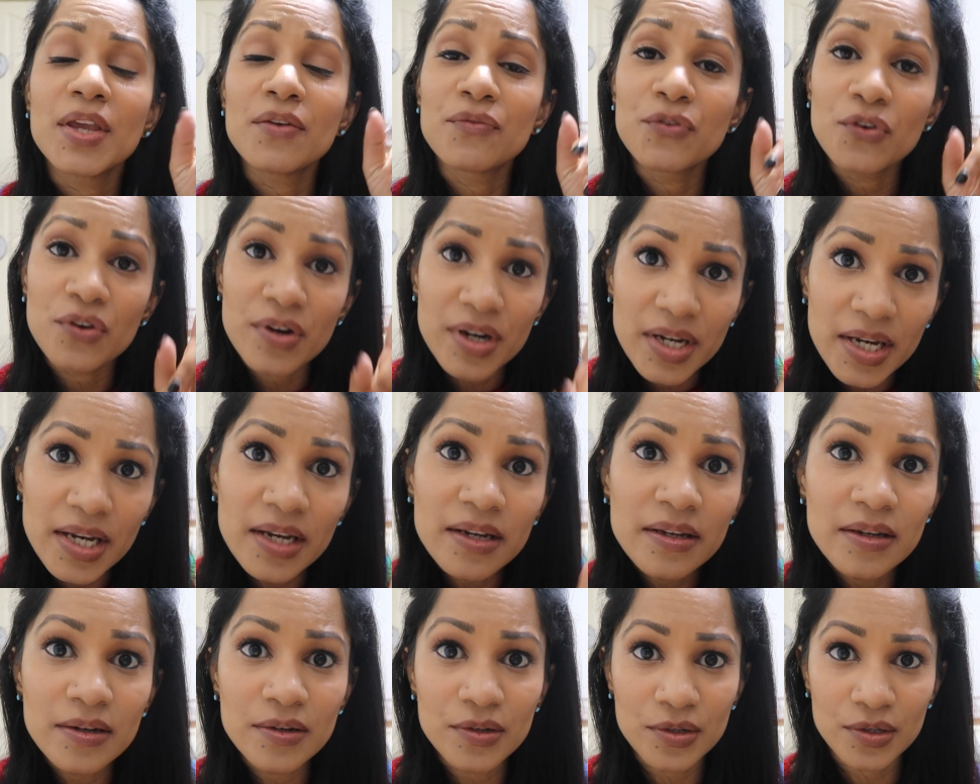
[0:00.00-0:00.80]
If you're an
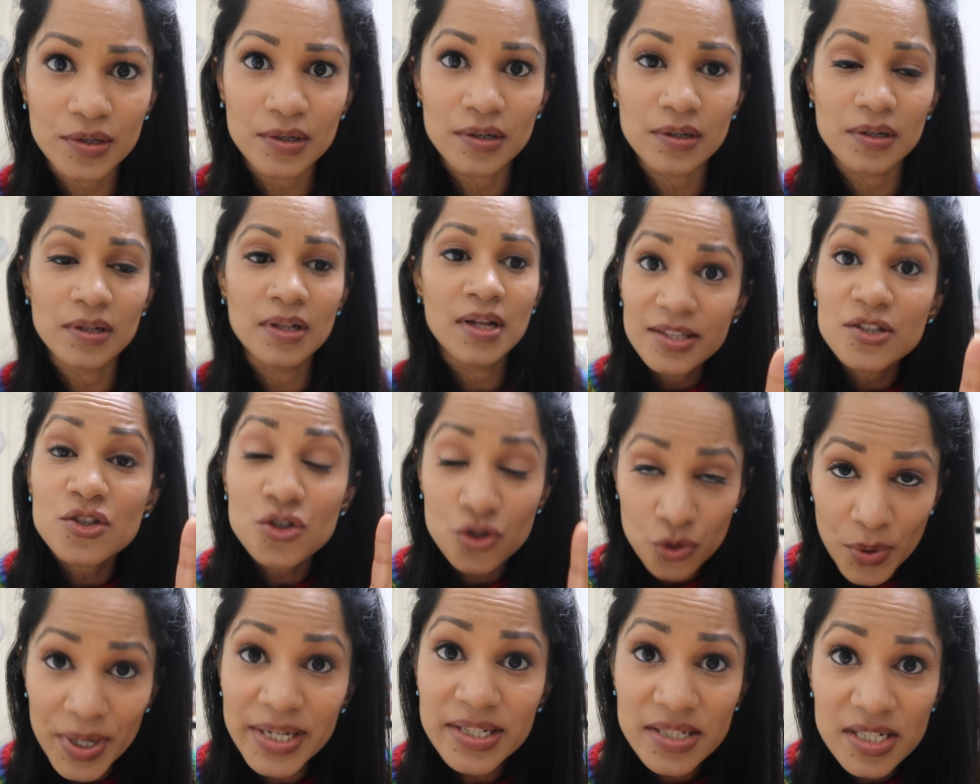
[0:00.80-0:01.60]
Indian girl, it's
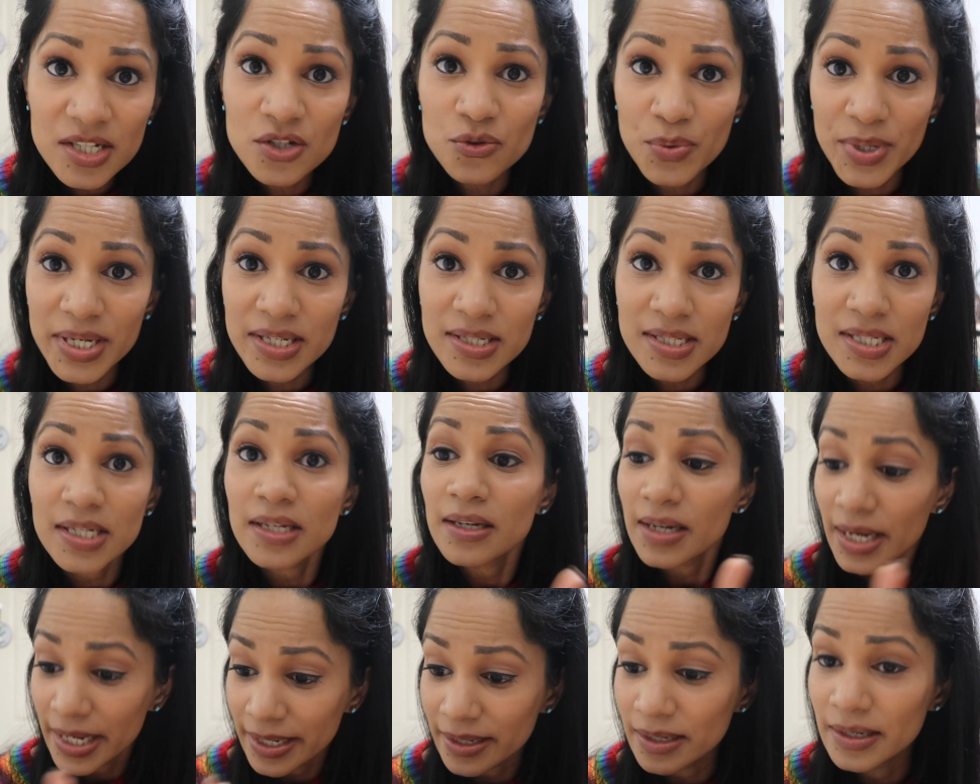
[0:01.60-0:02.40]
twenty twenty,
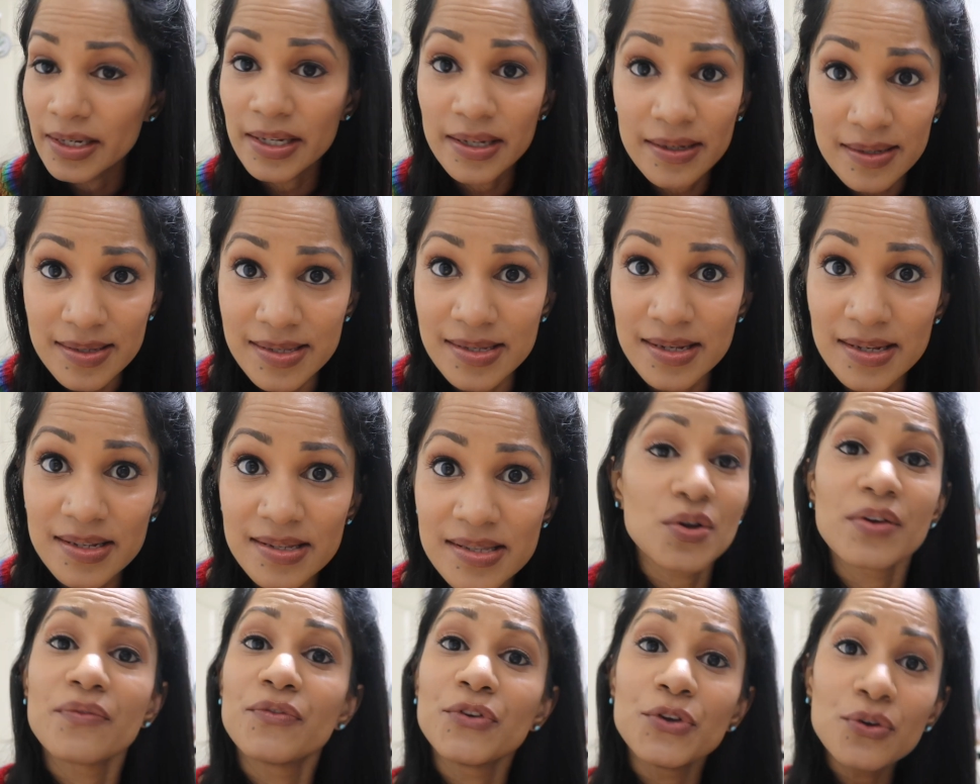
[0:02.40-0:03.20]
like Leah says.
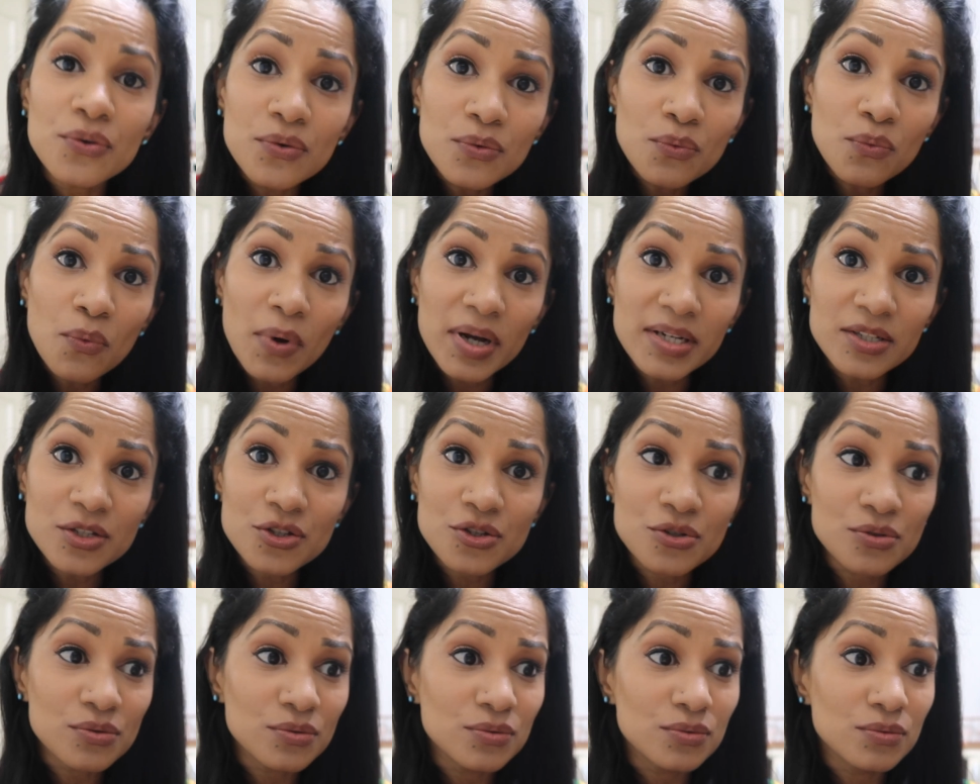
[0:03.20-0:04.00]
So if you
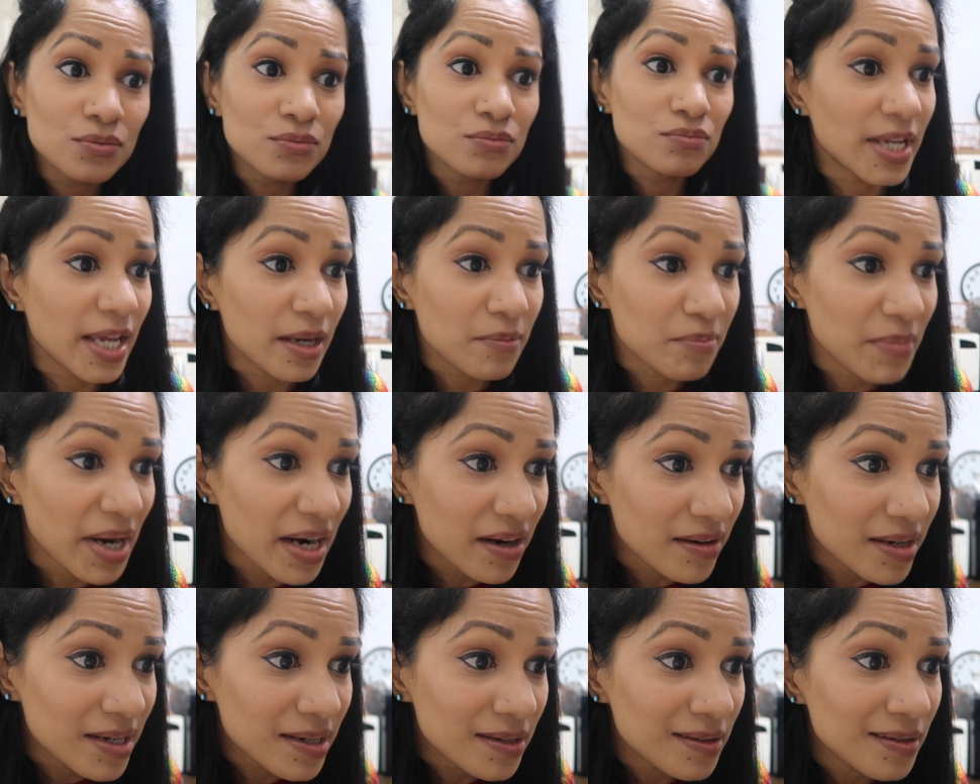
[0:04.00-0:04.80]
want to get
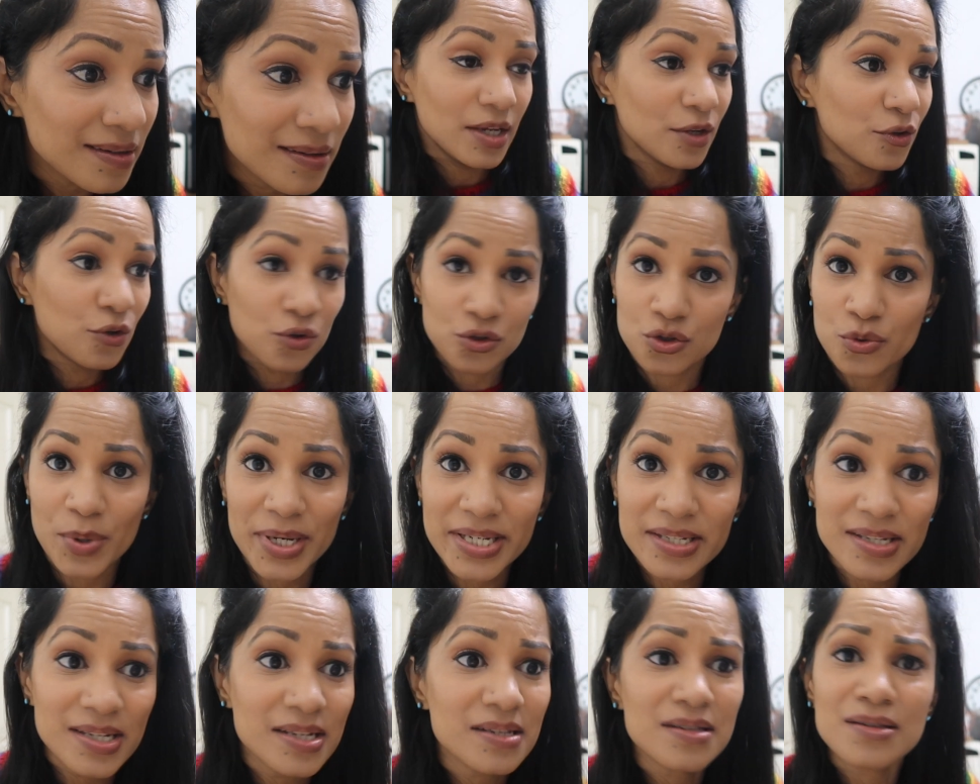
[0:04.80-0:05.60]
married in your
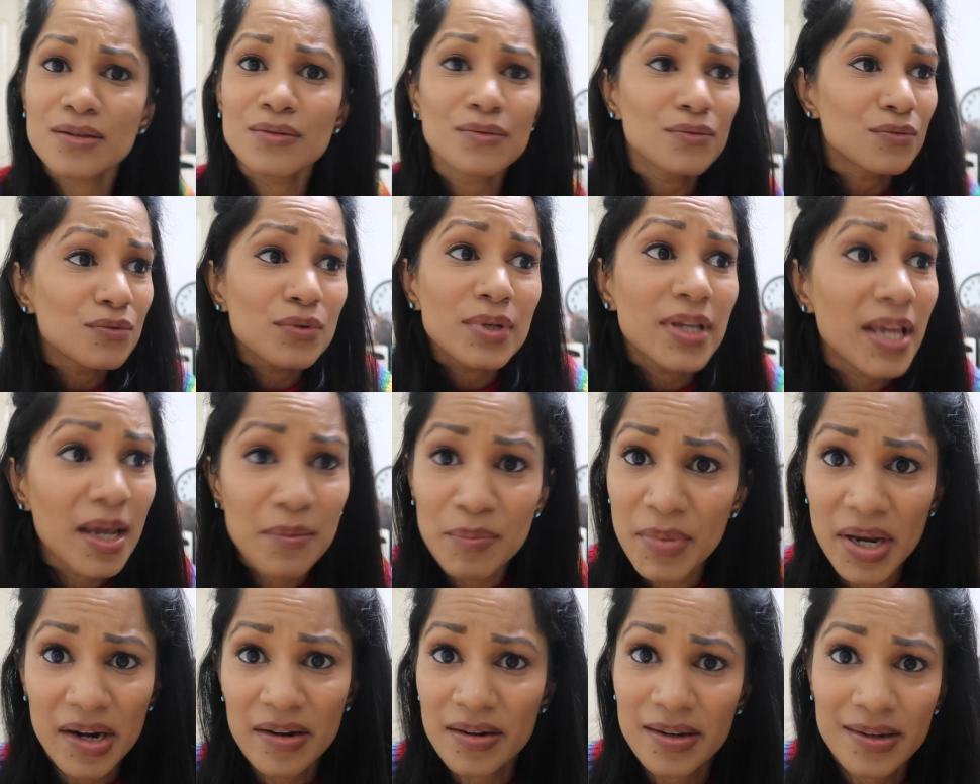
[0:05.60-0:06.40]
twenties,
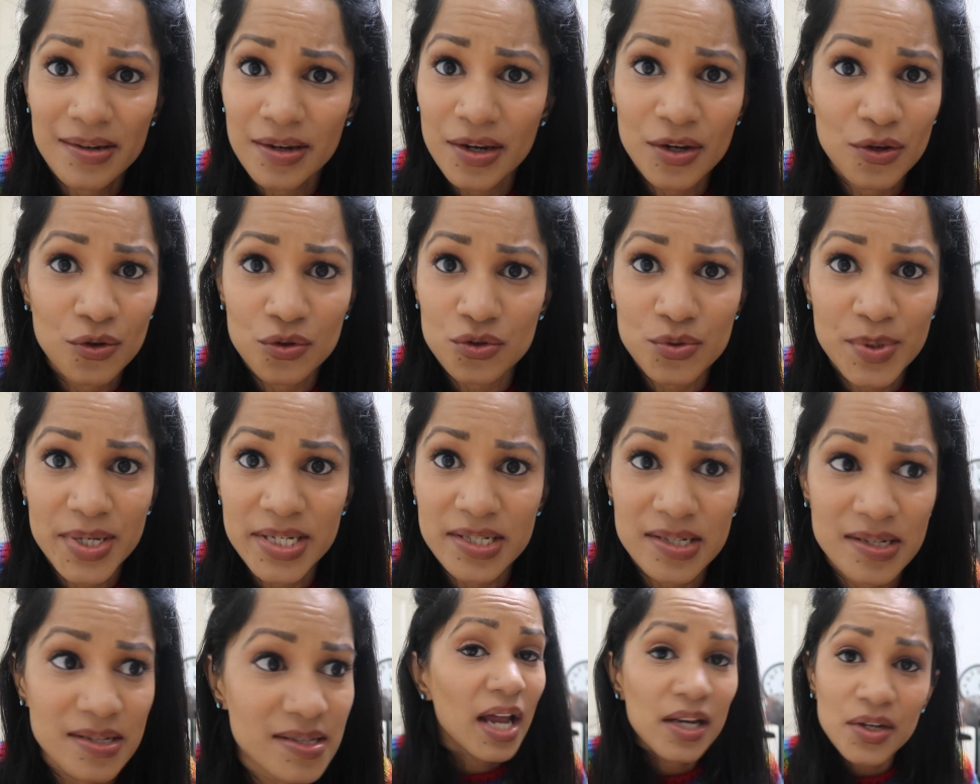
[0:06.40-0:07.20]
get married in your twenties.